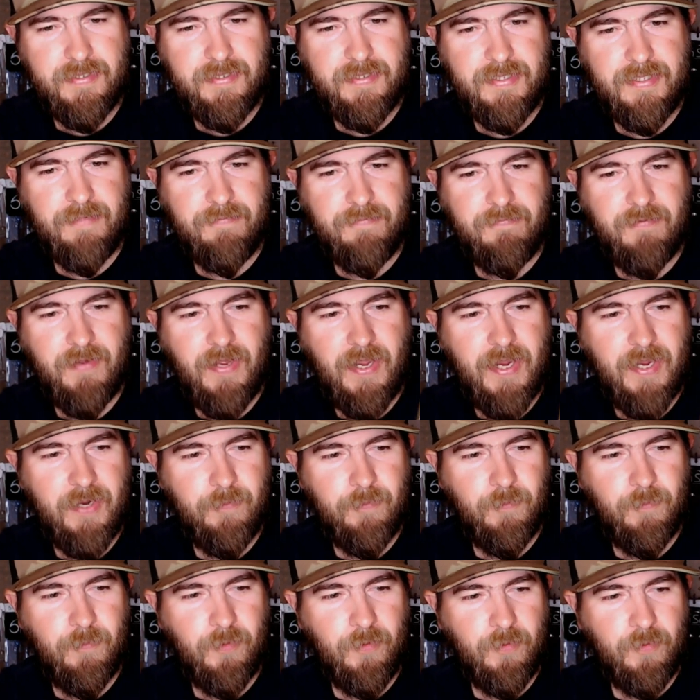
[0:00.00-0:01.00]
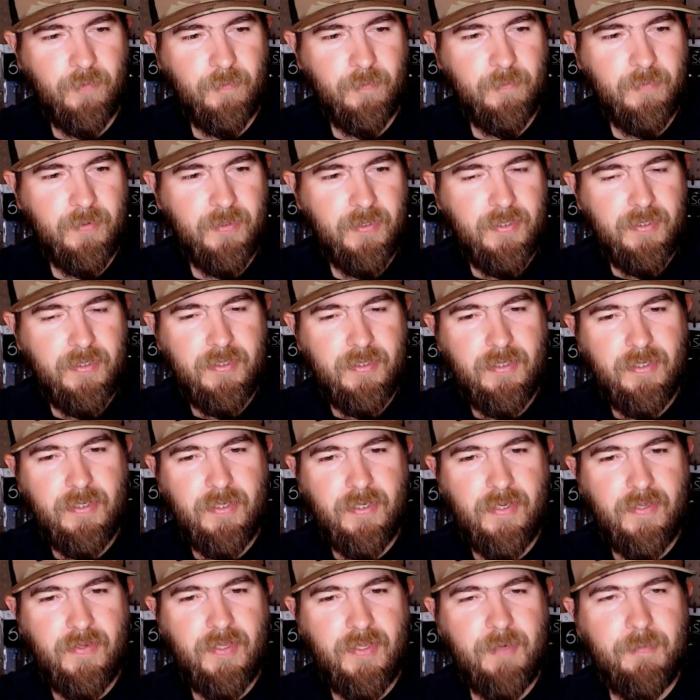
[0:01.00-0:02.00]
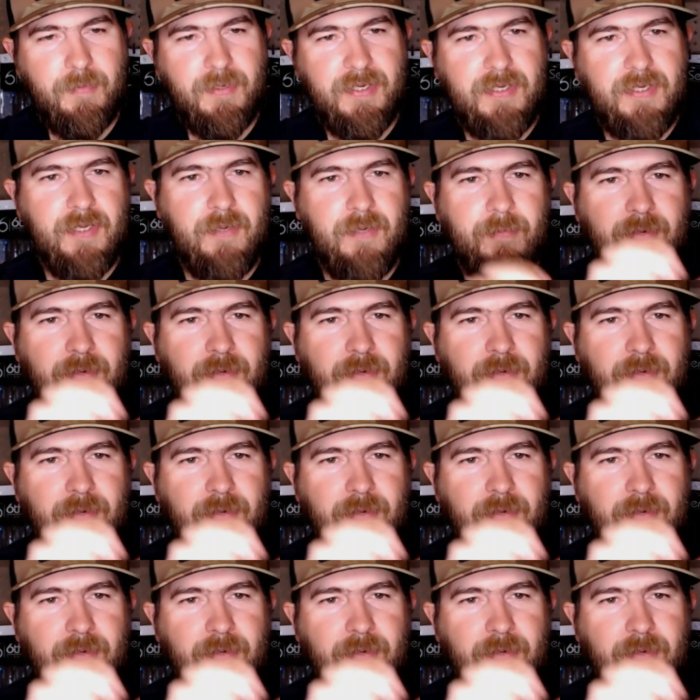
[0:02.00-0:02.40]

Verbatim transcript: divine worm uh, that'll be coming